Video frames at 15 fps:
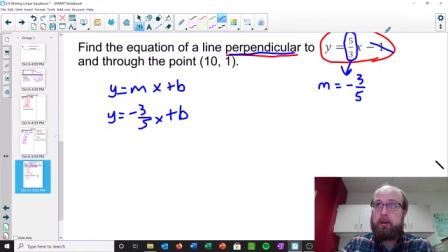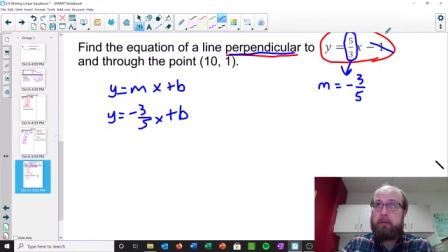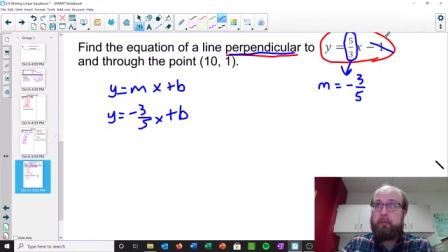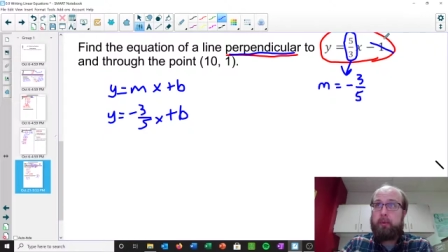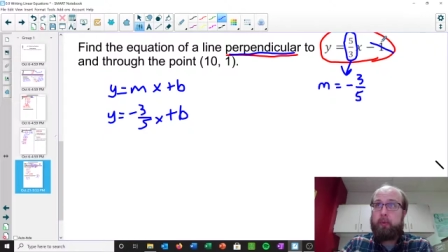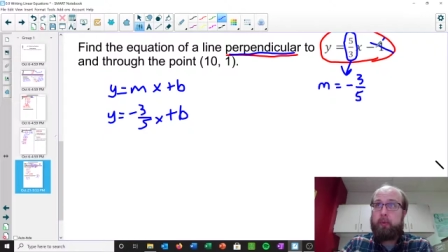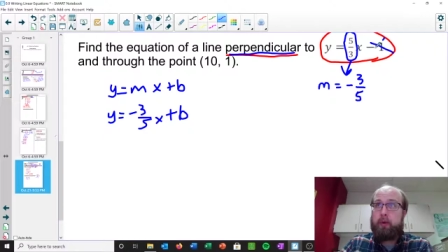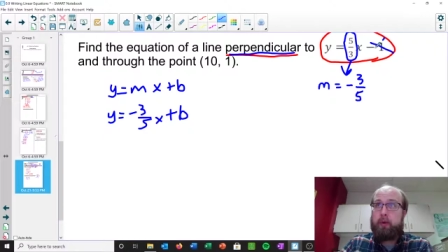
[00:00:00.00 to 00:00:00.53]

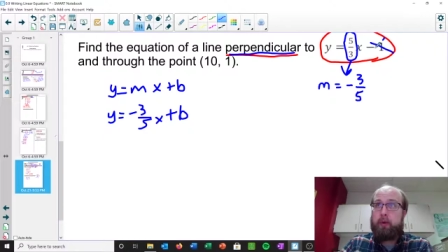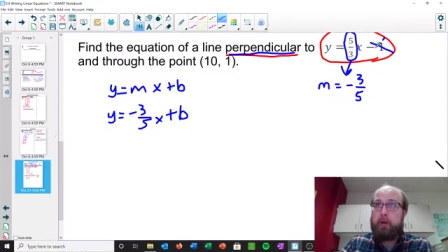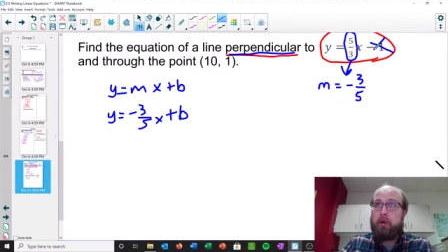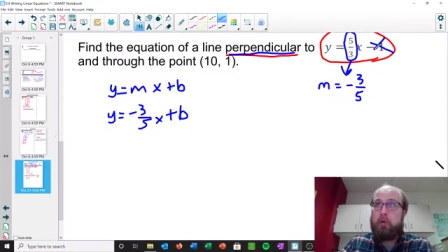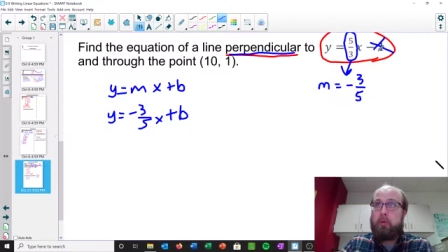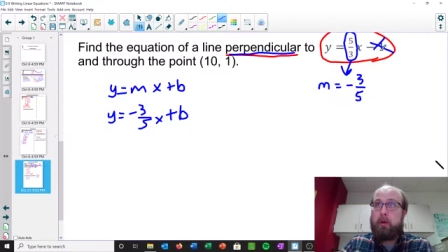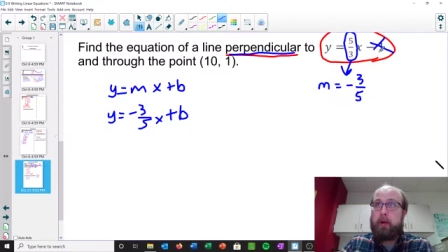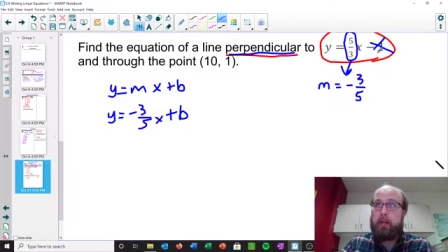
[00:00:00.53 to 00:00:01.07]
but we
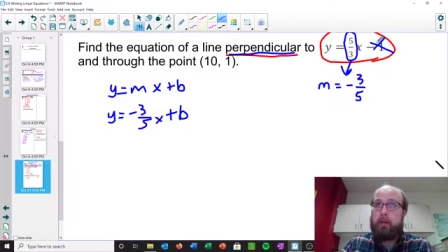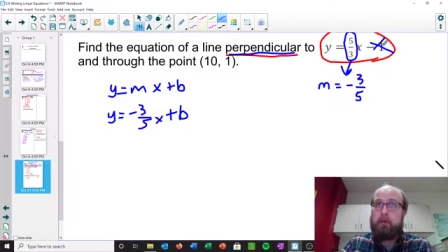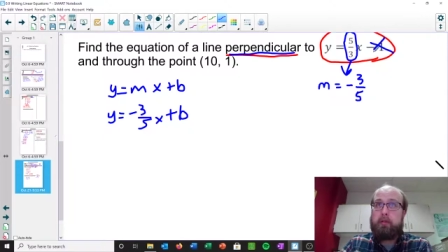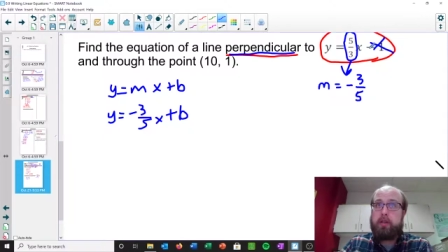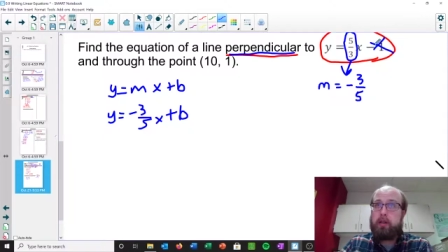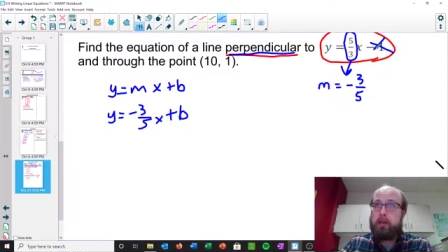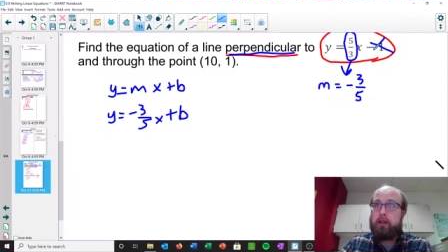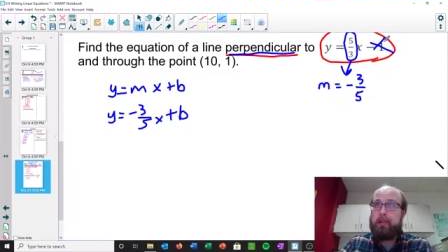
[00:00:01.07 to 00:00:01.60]
don't want to use
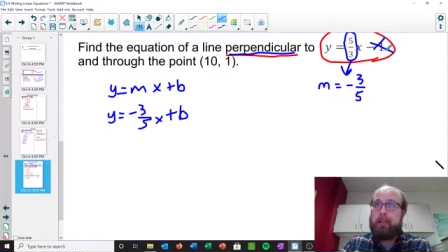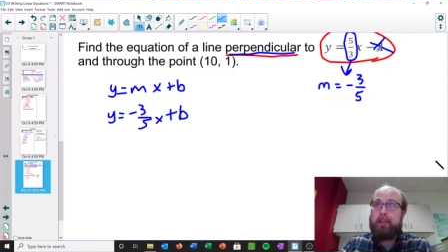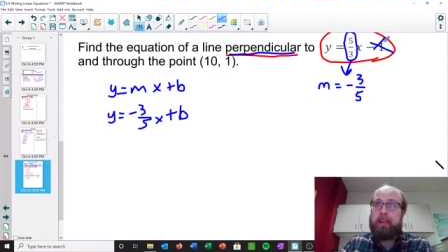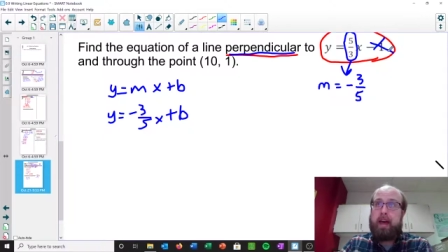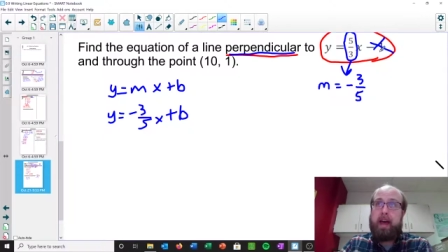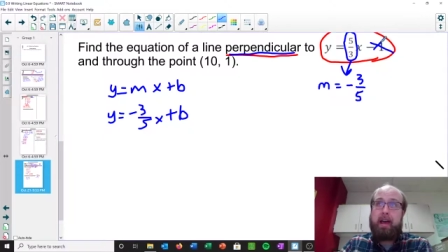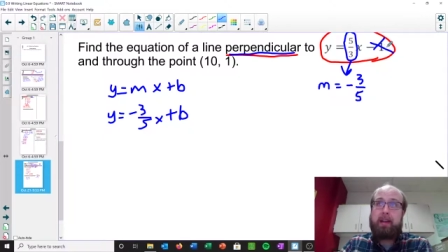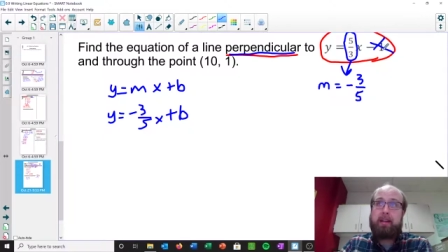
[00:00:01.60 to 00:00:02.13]
it.
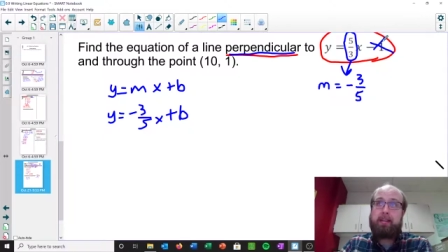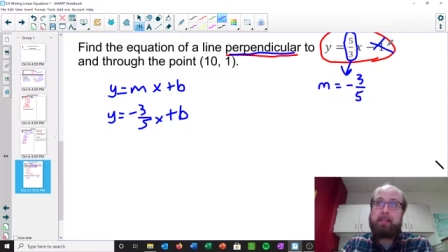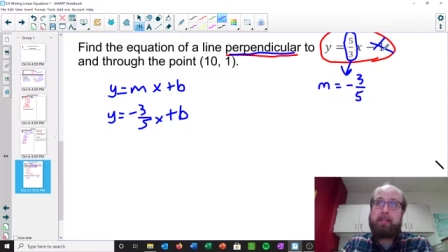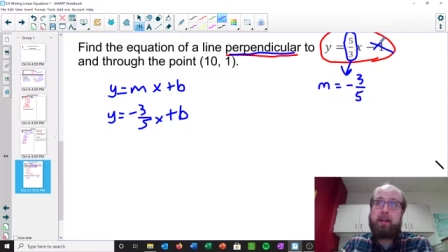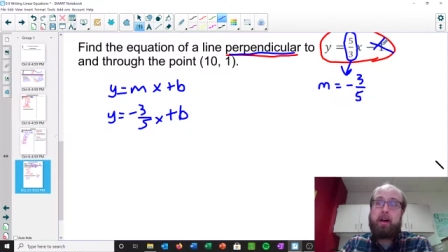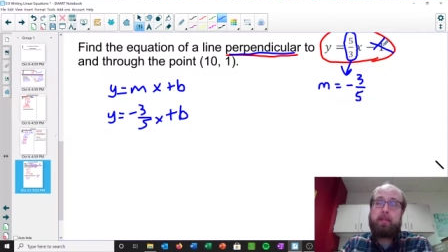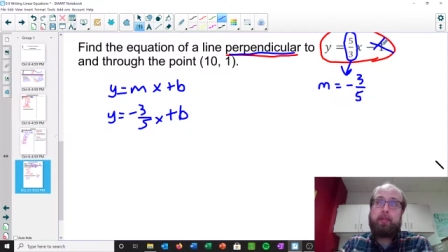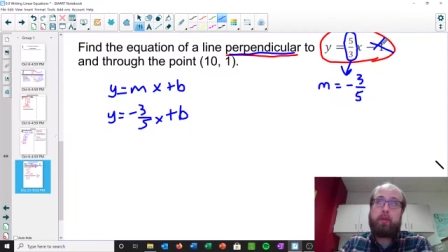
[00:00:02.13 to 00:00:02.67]
That is
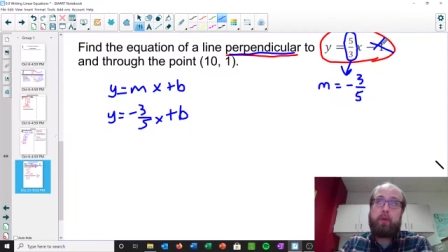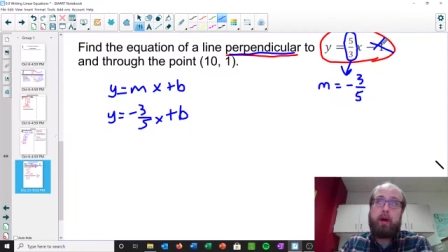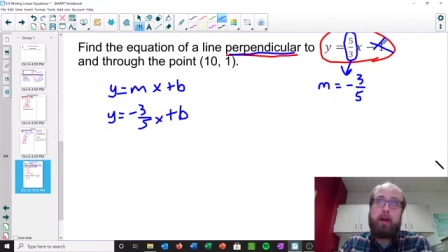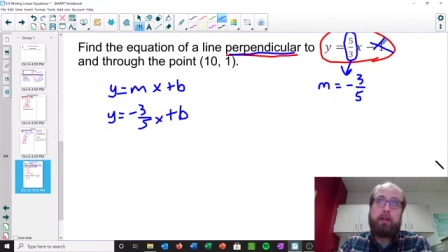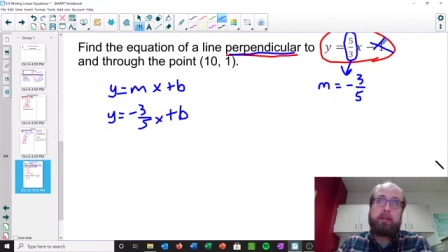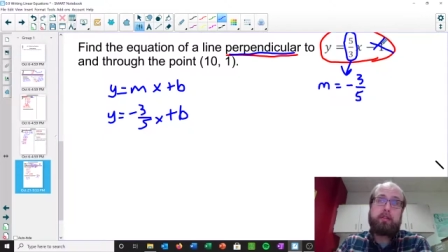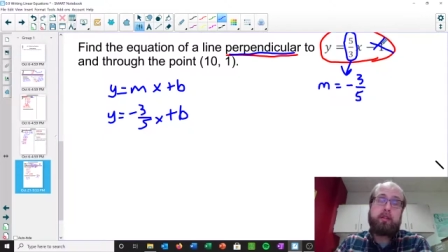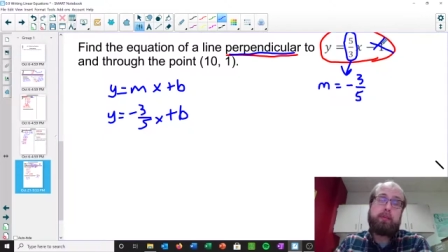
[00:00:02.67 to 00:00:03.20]
not the
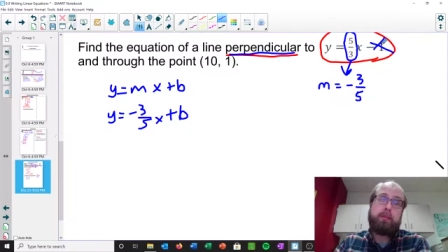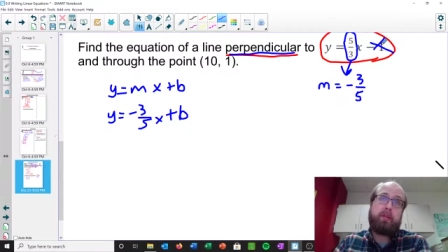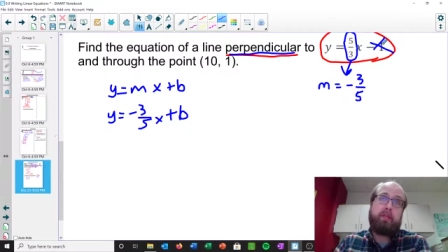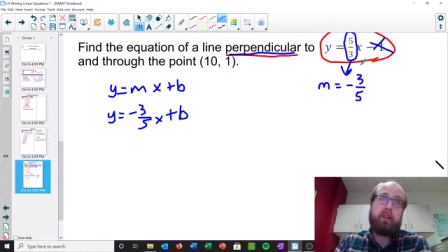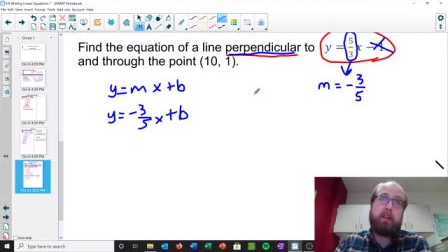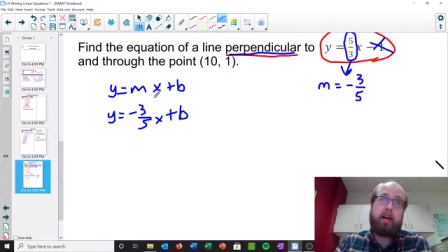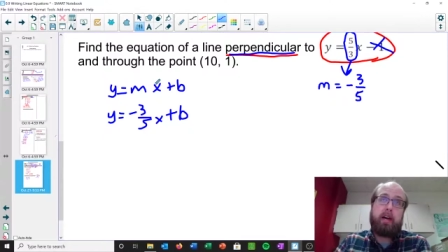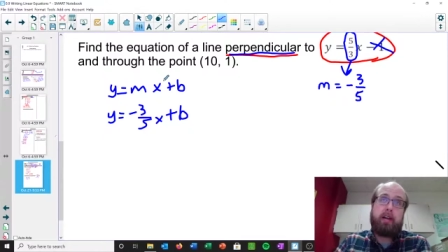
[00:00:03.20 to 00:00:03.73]
y-intercept of a
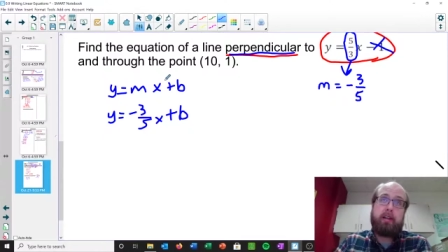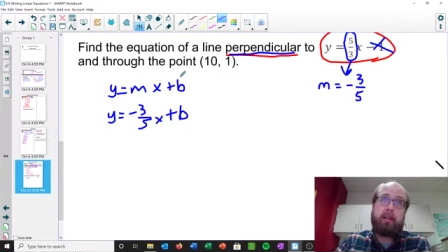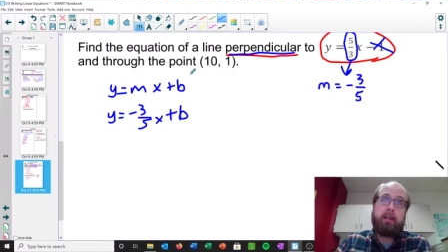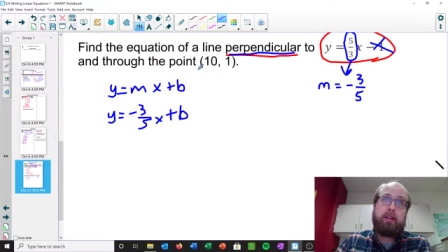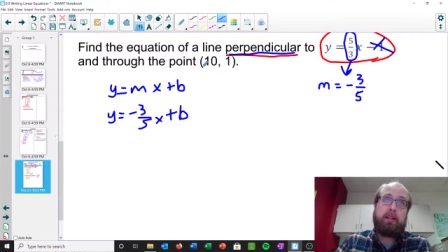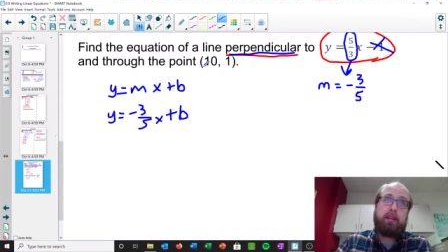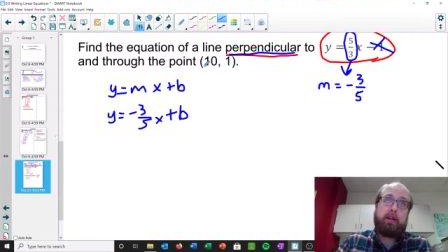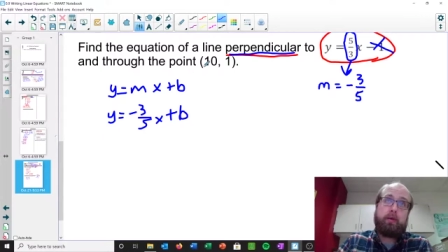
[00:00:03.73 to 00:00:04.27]
line
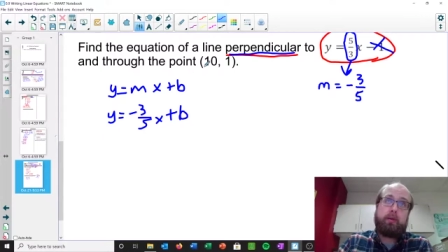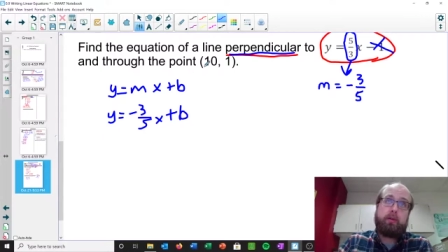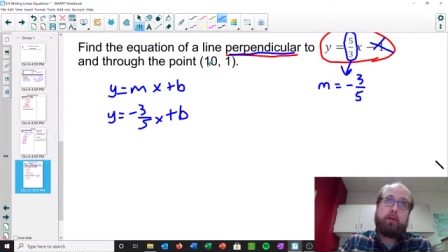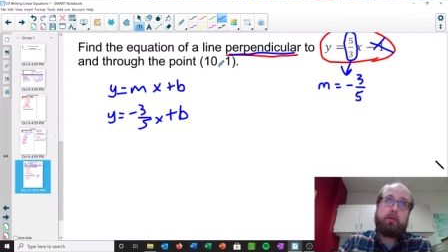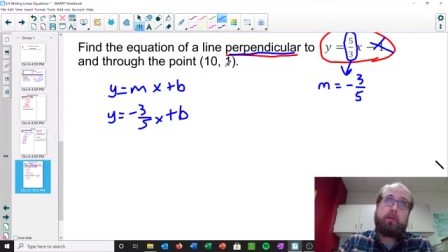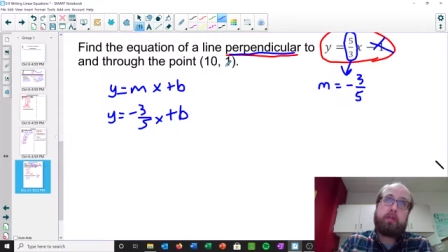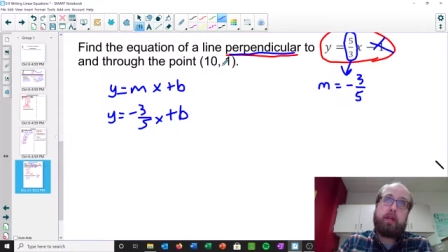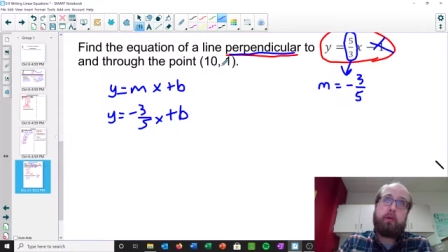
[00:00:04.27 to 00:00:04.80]
that goes through
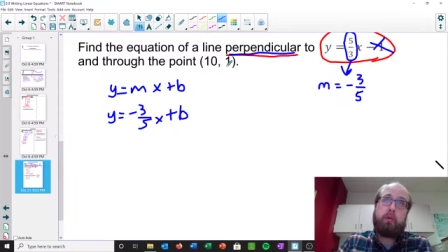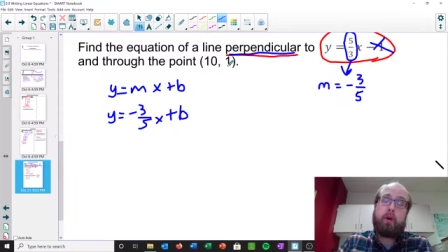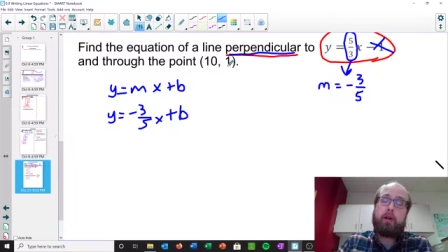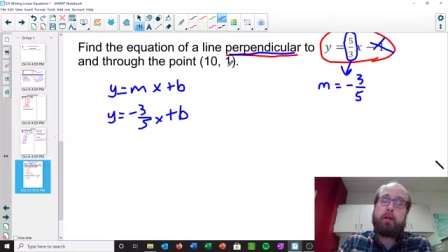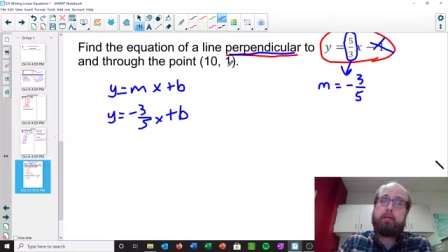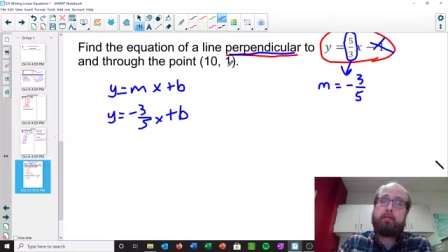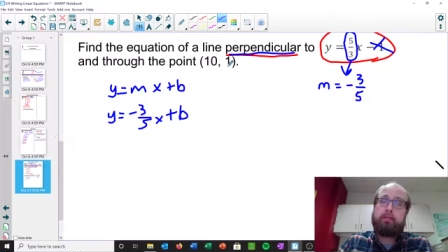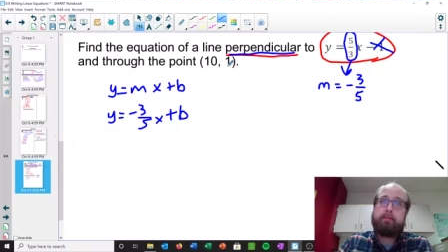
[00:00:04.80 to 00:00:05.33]
10, 1.
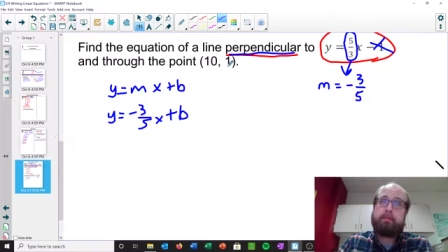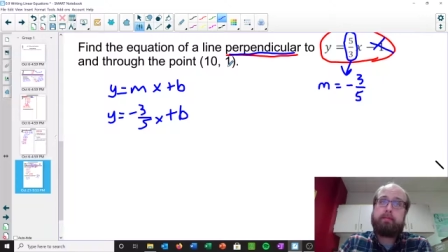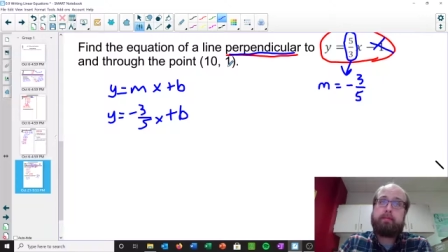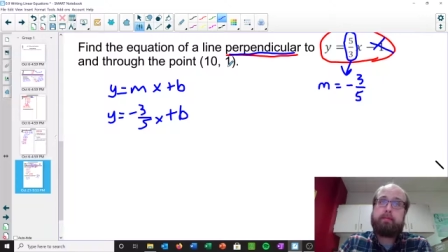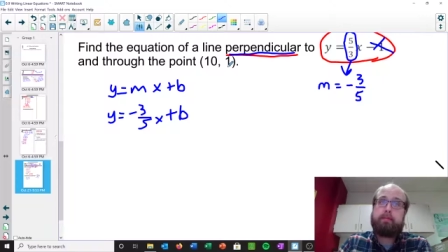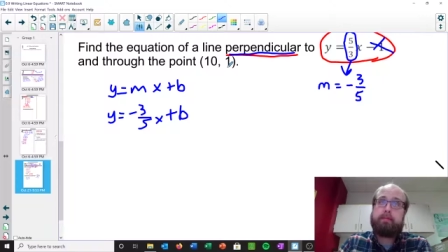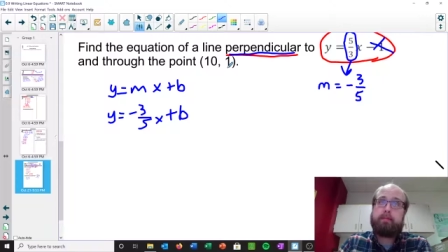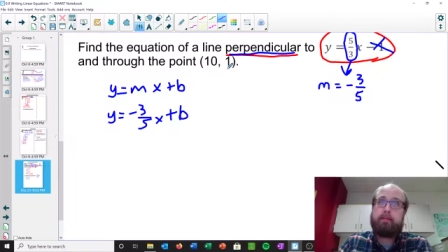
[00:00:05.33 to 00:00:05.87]

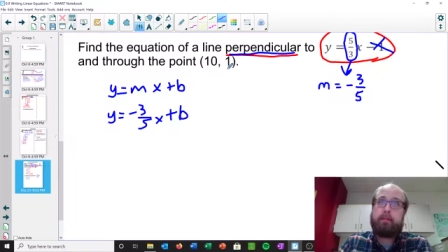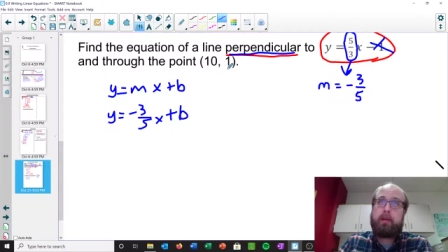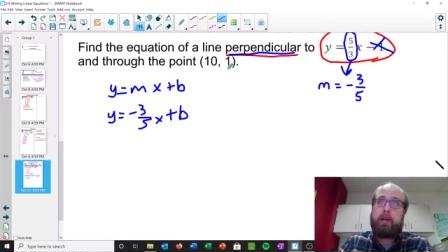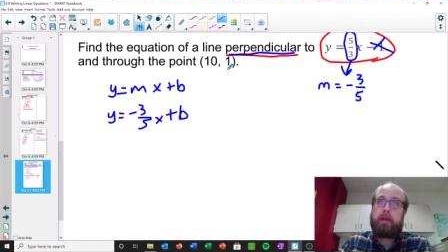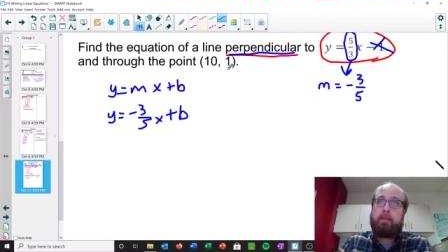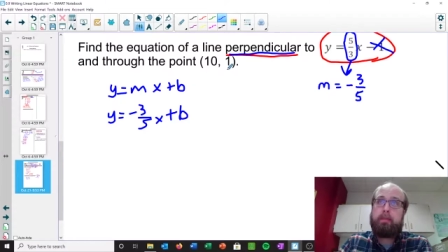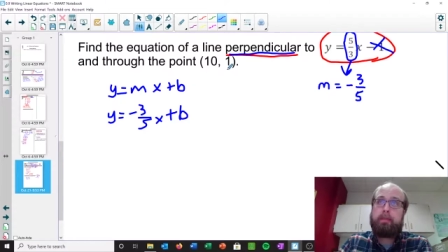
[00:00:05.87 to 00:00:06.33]
Okay?